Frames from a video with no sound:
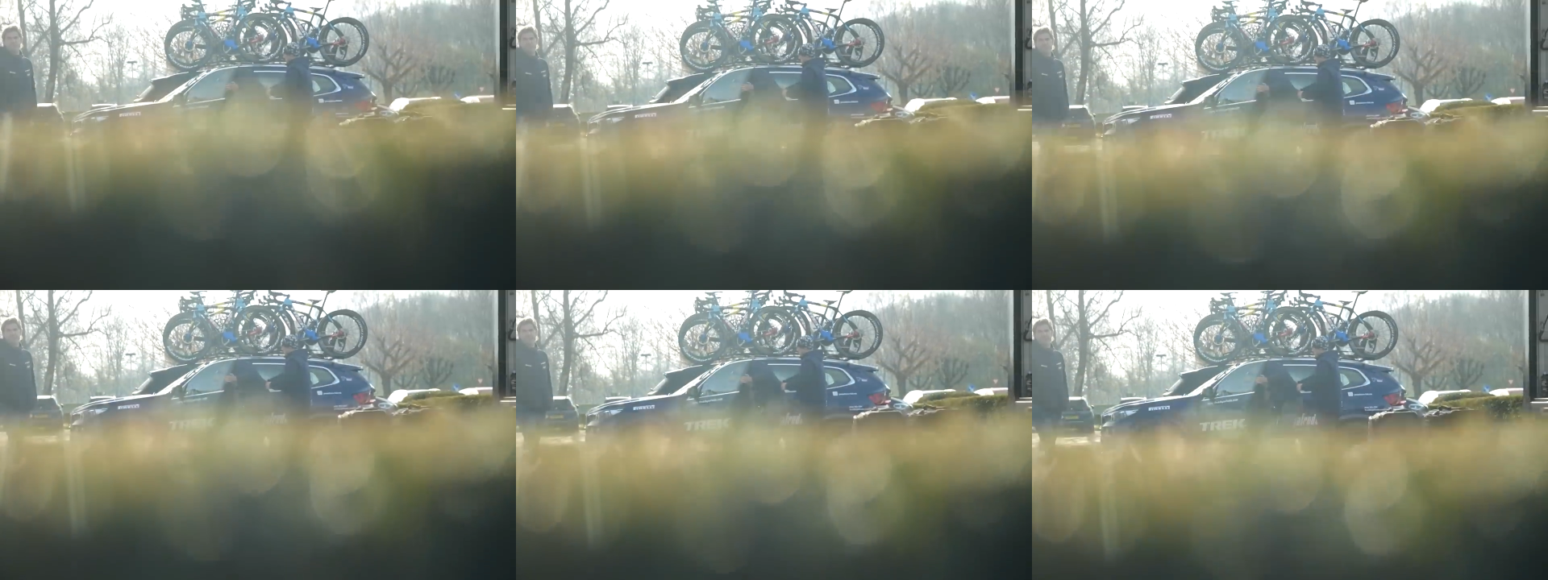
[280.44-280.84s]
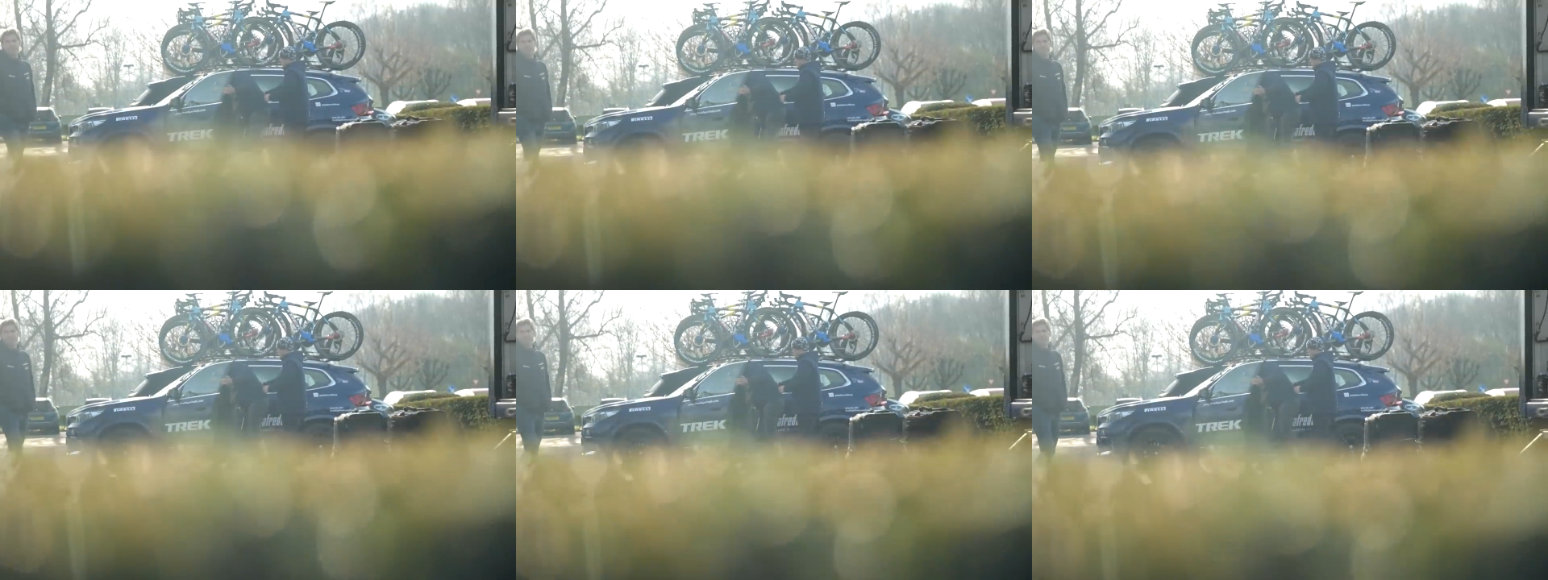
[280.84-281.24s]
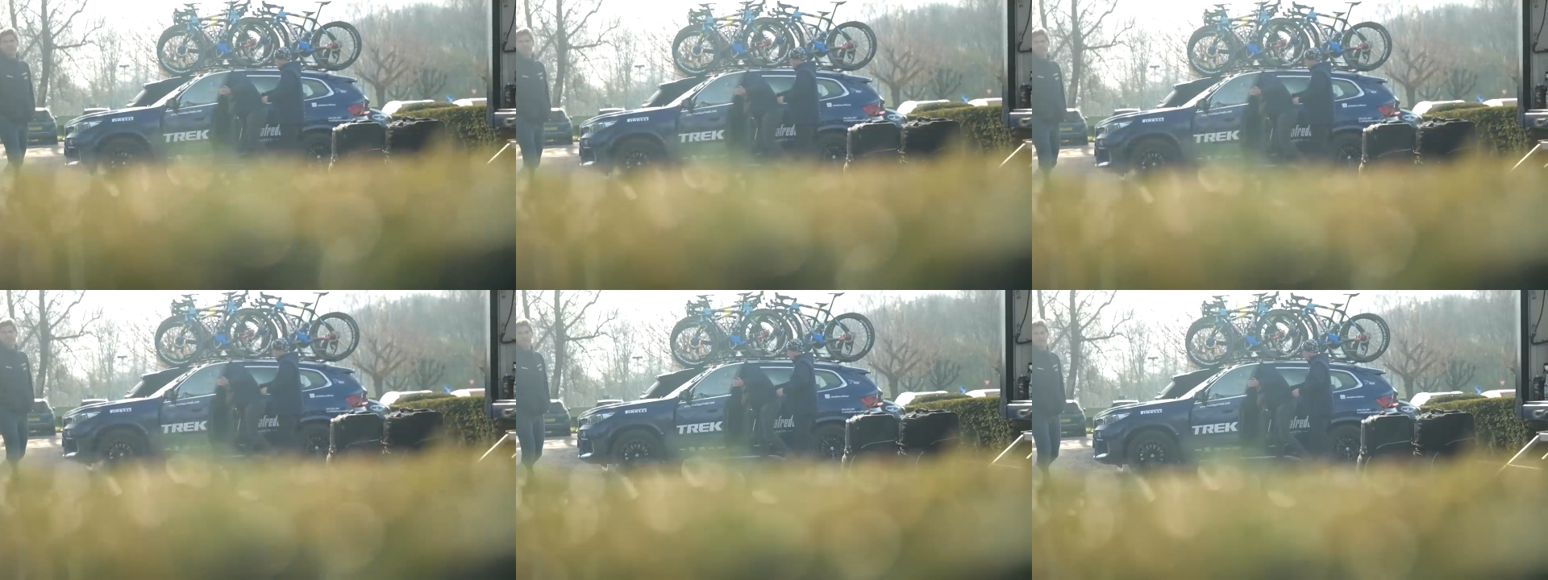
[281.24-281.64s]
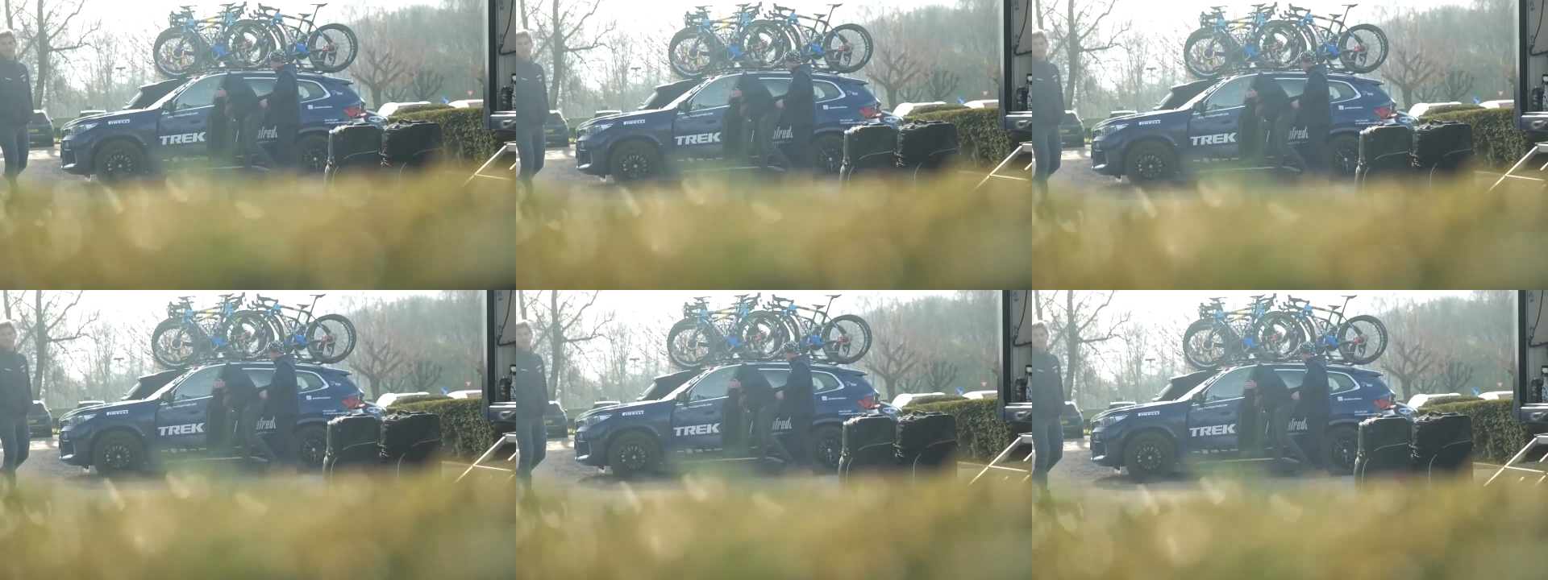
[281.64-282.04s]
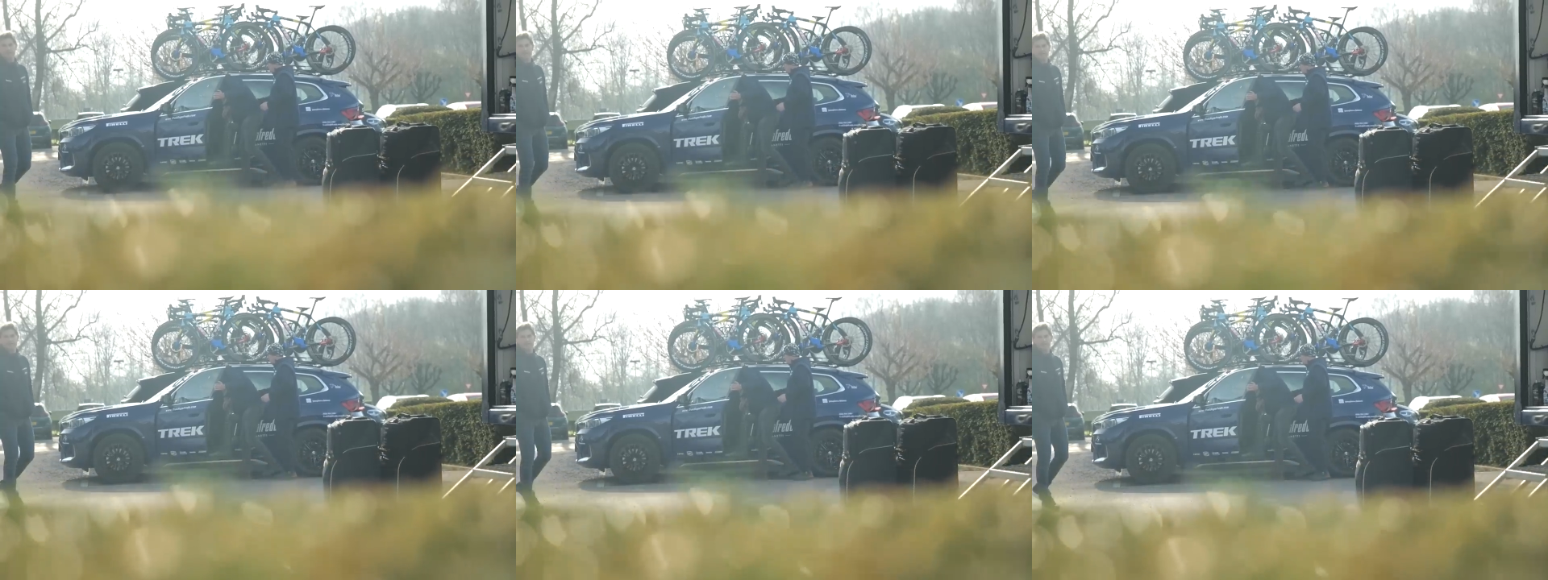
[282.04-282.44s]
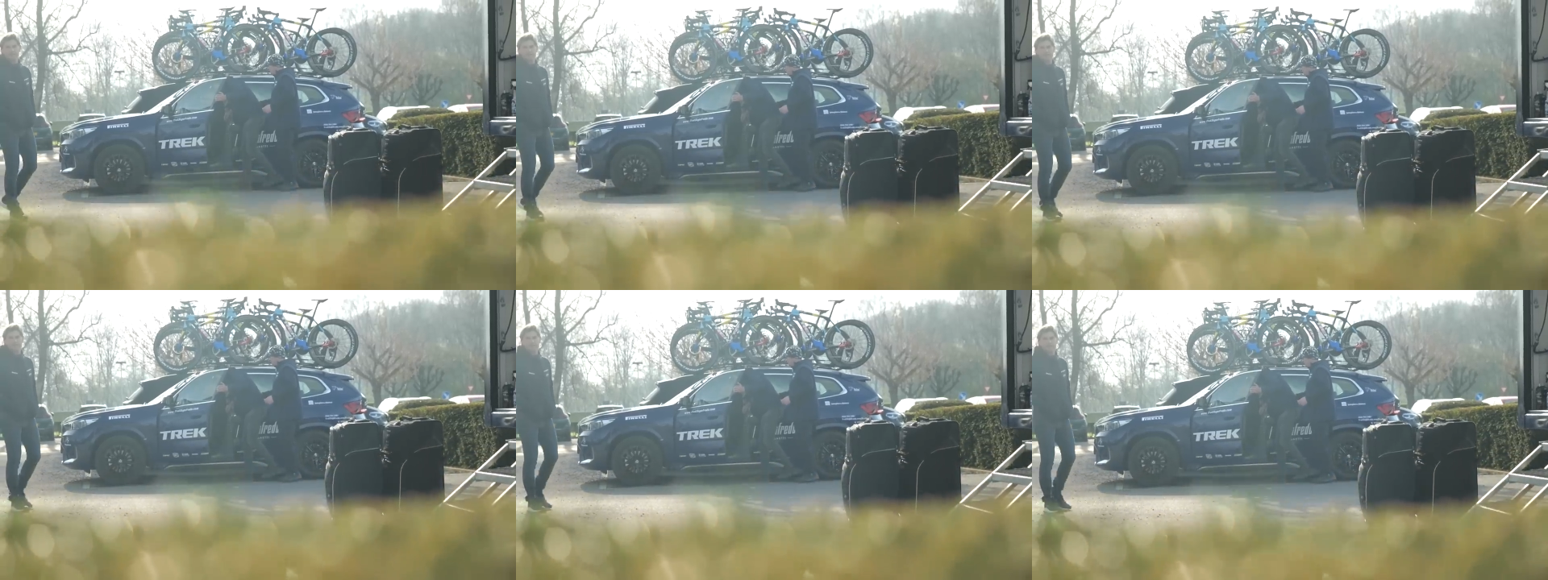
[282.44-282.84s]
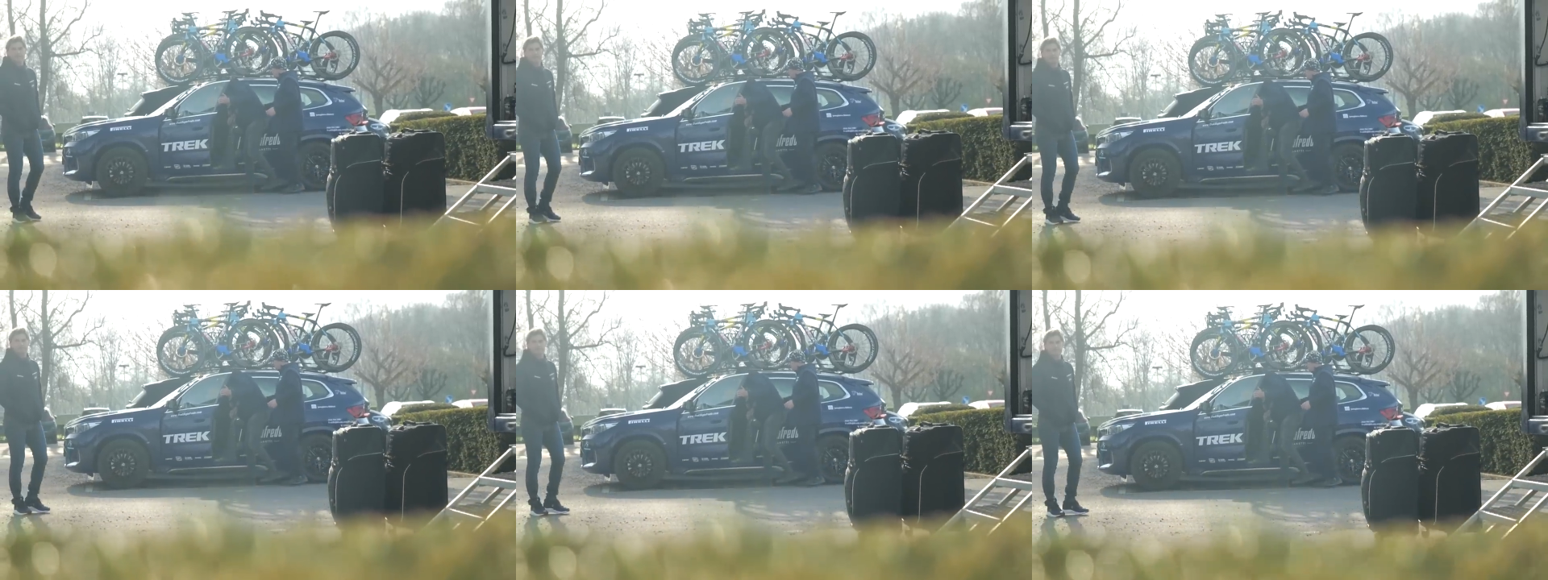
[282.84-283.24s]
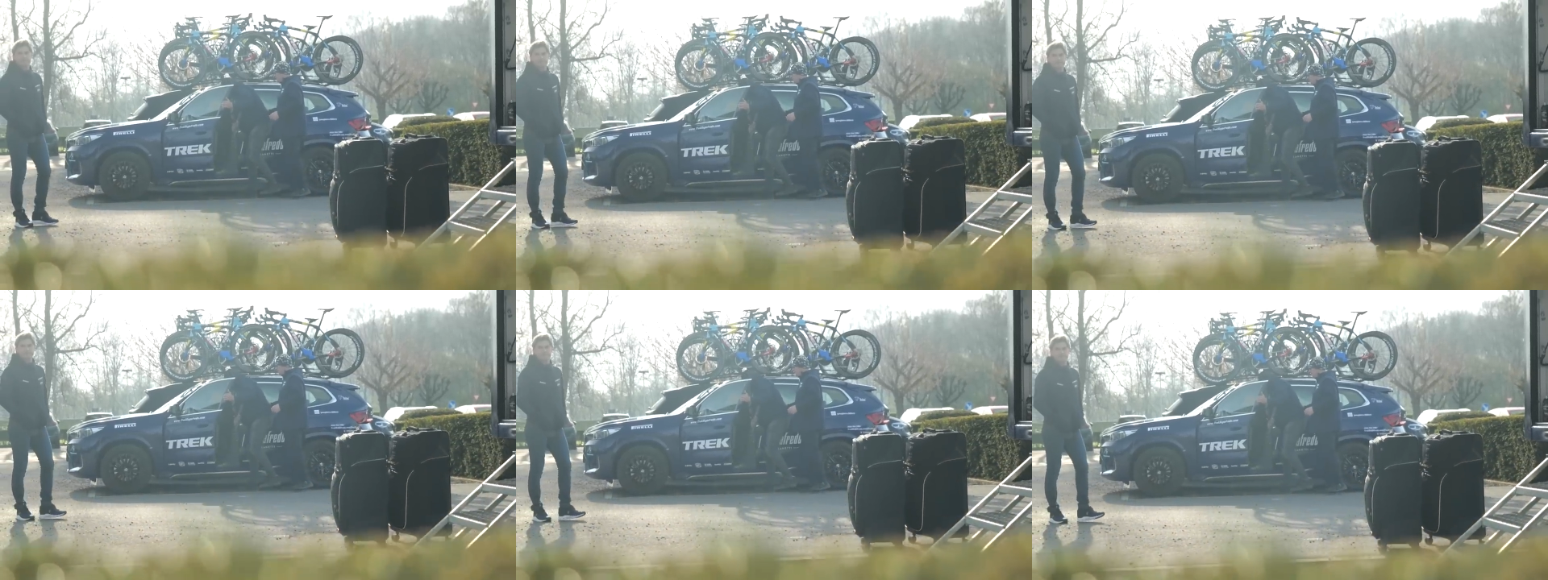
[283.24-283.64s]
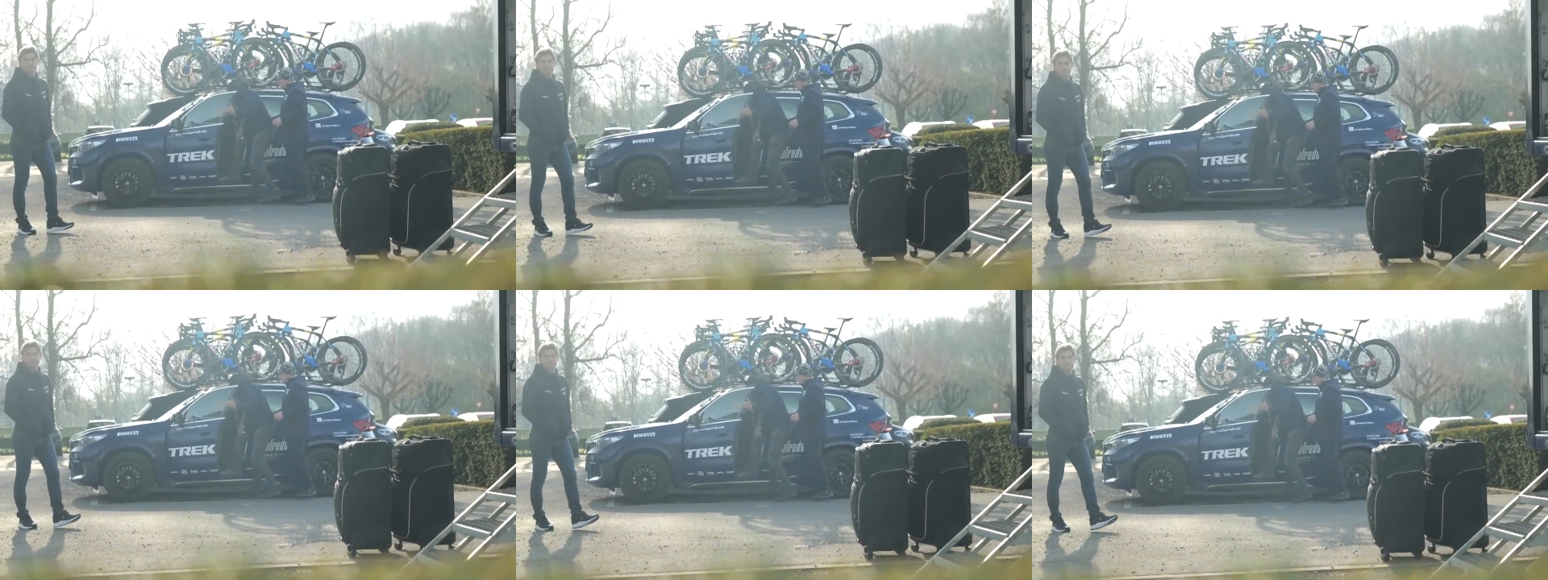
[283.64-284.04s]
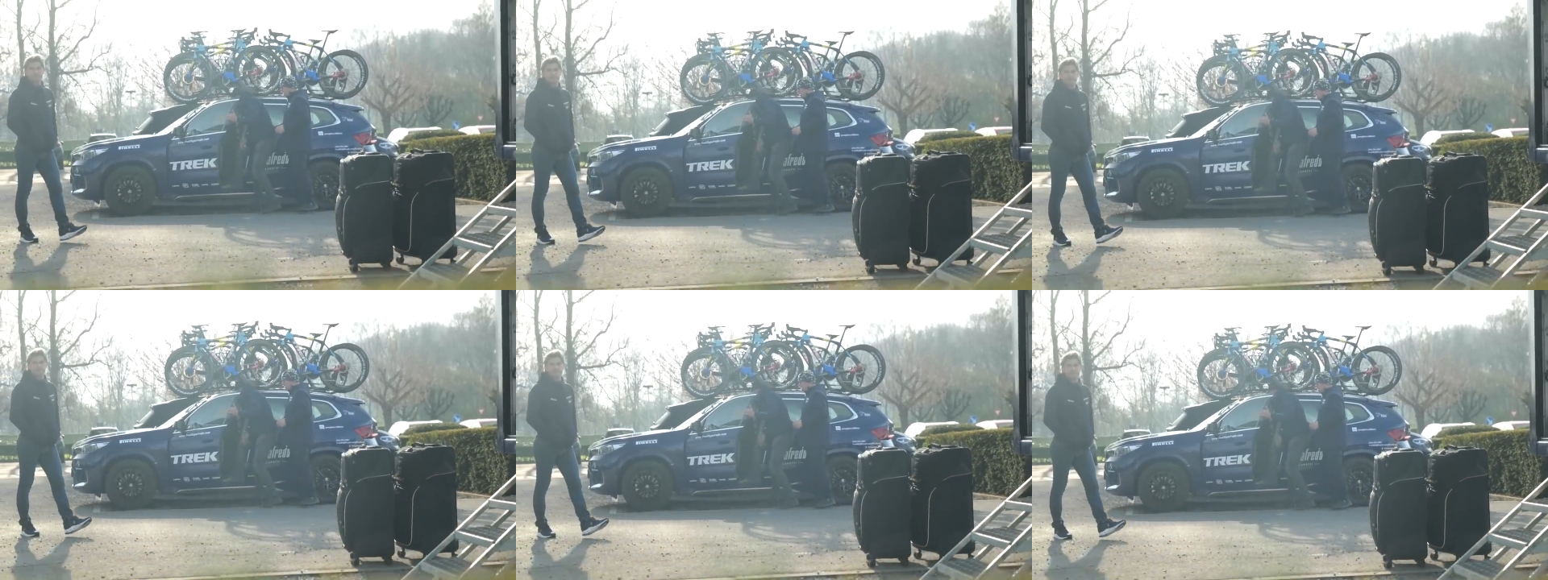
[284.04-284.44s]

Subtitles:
Nobody's mouth can be seen.